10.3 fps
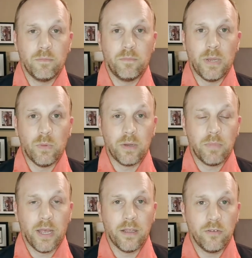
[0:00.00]
B-Wing
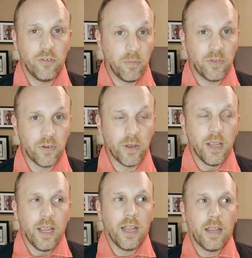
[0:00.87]
pilot jumpsuit.
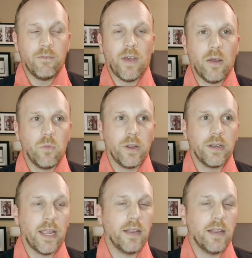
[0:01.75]
And I found one at